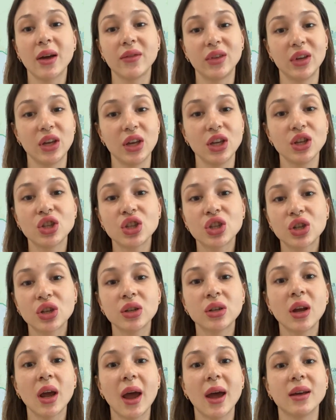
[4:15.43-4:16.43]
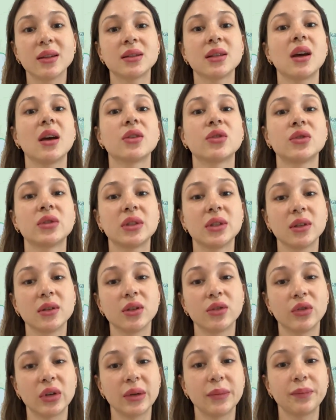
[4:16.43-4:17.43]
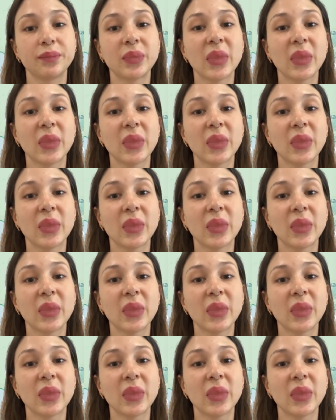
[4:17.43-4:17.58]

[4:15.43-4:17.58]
aviation and artillery.